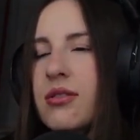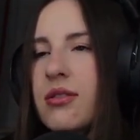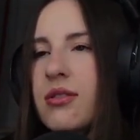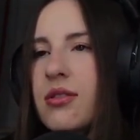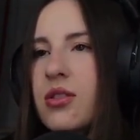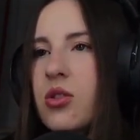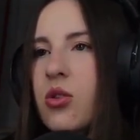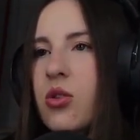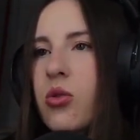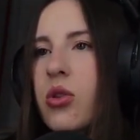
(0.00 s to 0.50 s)

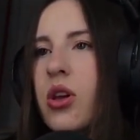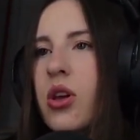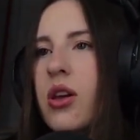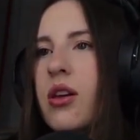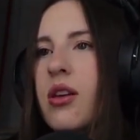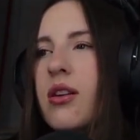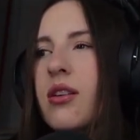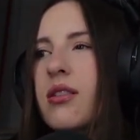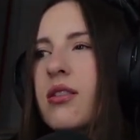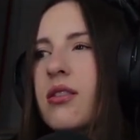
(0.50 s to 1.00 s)
So
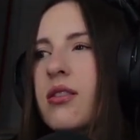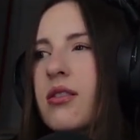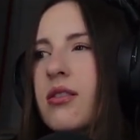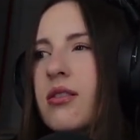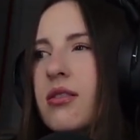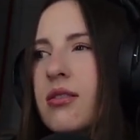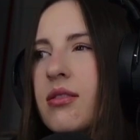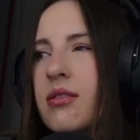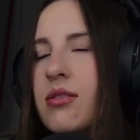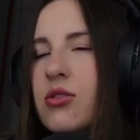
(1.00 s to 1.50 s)
they
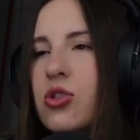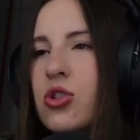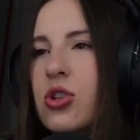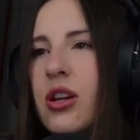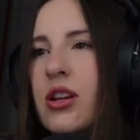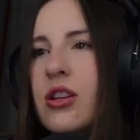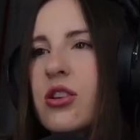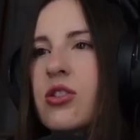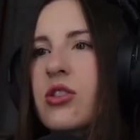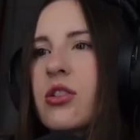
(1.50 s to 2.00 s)

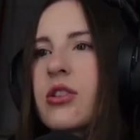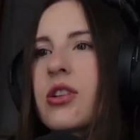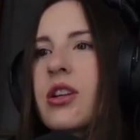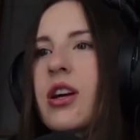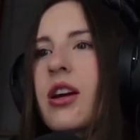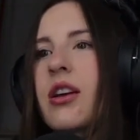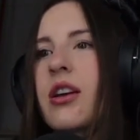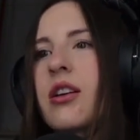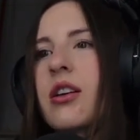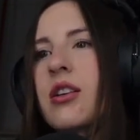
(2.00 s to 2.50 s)
change their
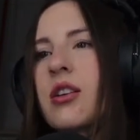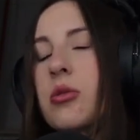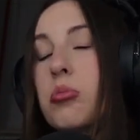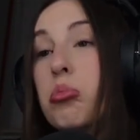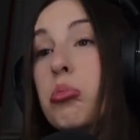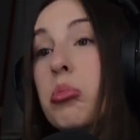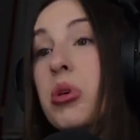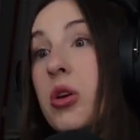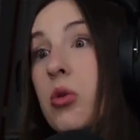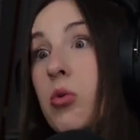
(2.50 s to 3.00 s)
diet in
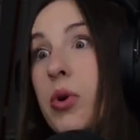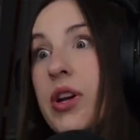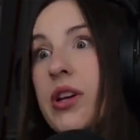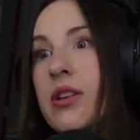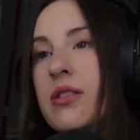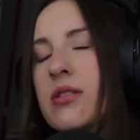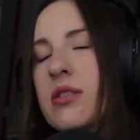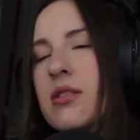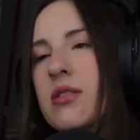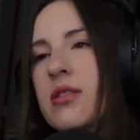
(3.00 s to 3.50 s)
big
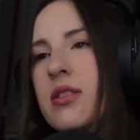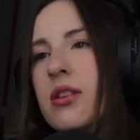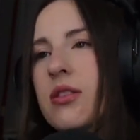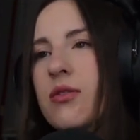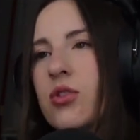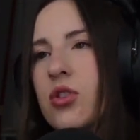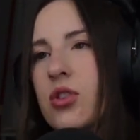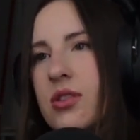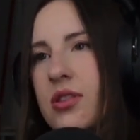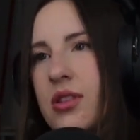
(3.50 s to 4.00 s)
ways instead of
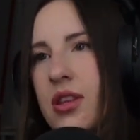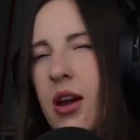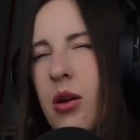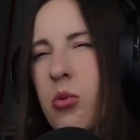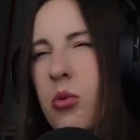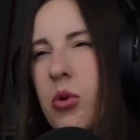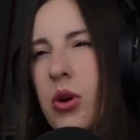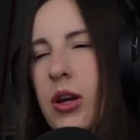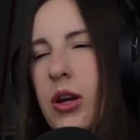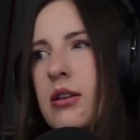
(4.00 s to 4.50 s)
just that
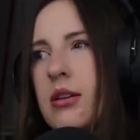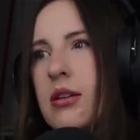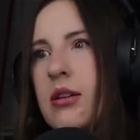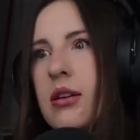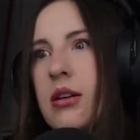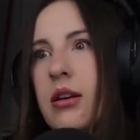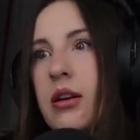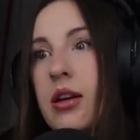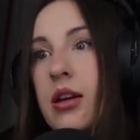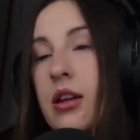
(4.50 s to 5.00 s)
way.
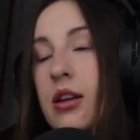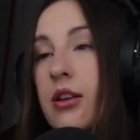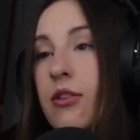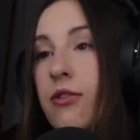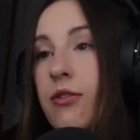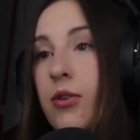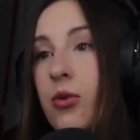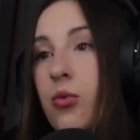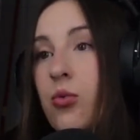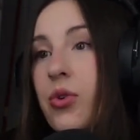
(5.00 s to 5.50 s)
And
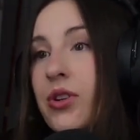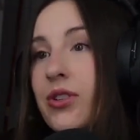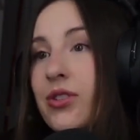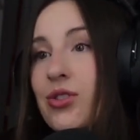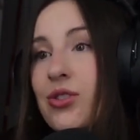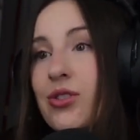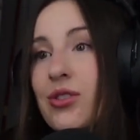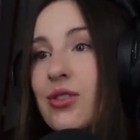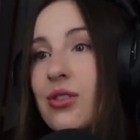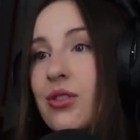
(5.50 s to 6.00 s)
if it was
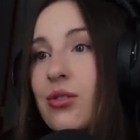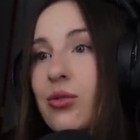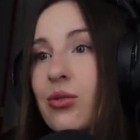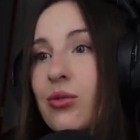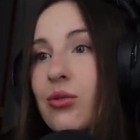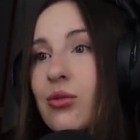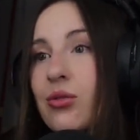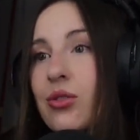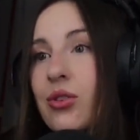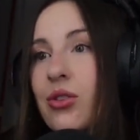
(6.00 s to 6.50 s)
just the
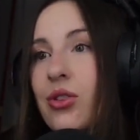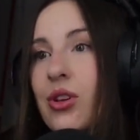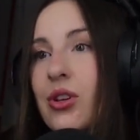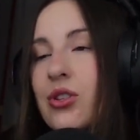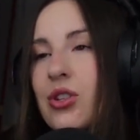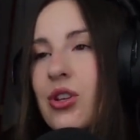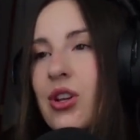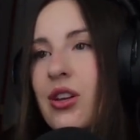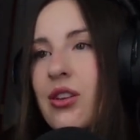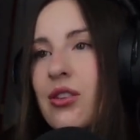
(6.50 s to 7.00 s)
gluten that they
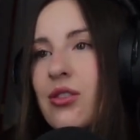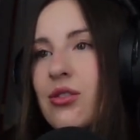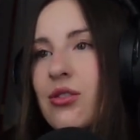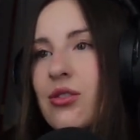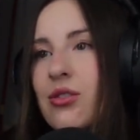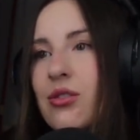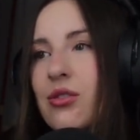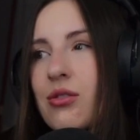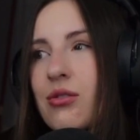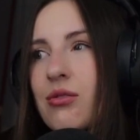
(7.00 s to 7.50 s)

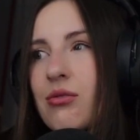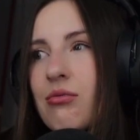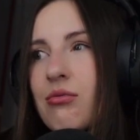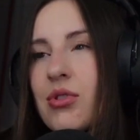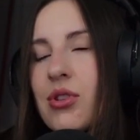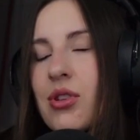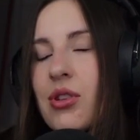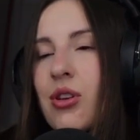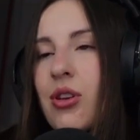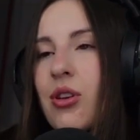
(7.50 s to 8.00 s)
changed,
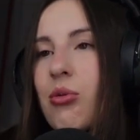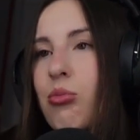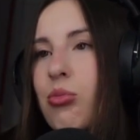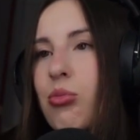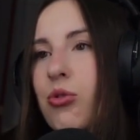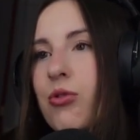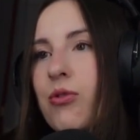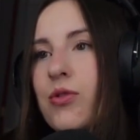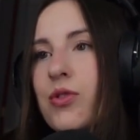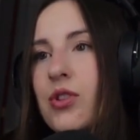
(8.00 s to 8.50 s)
did they
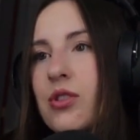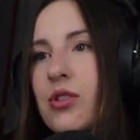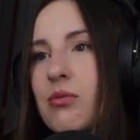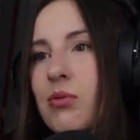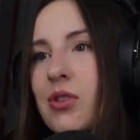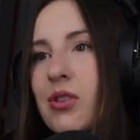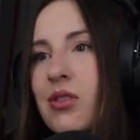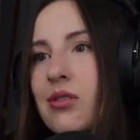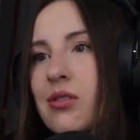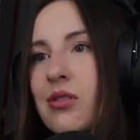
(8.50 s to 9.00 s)
improve just
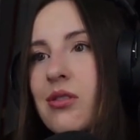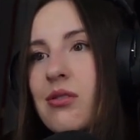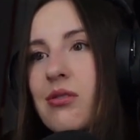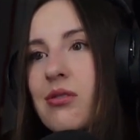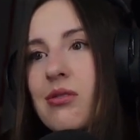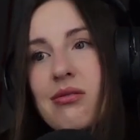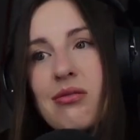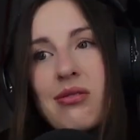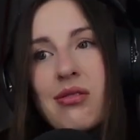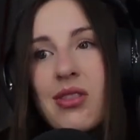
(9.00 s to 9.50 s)
because
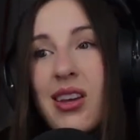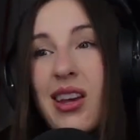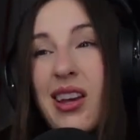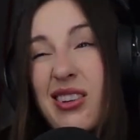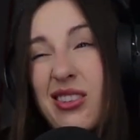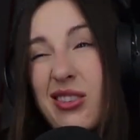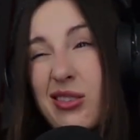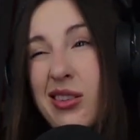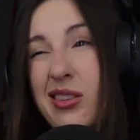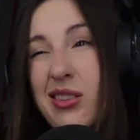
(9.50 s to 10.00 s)
they
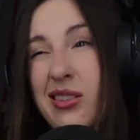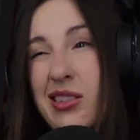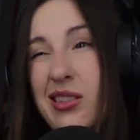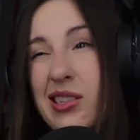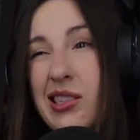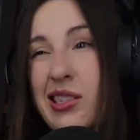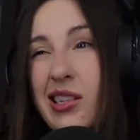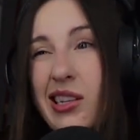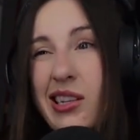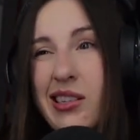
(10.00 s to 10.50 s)
actually had
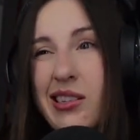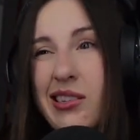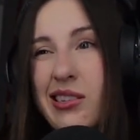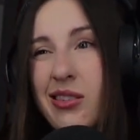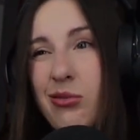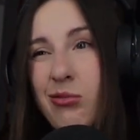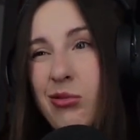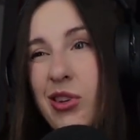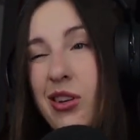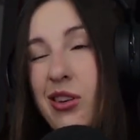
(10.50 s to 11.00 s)
celiac
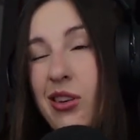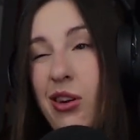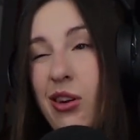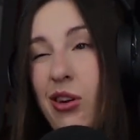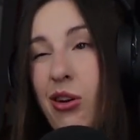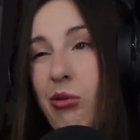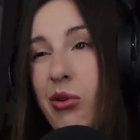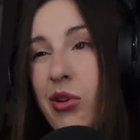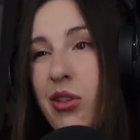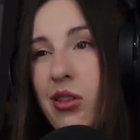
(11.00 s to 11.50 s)
disease? We didn't
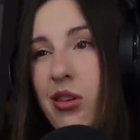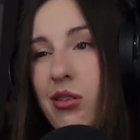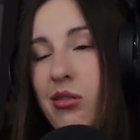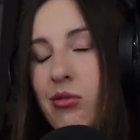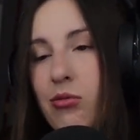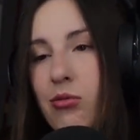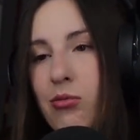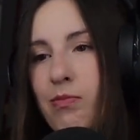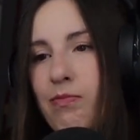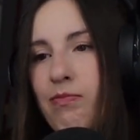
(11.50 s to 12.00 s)
know it
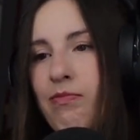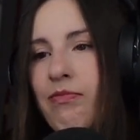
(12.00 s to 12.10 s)
though.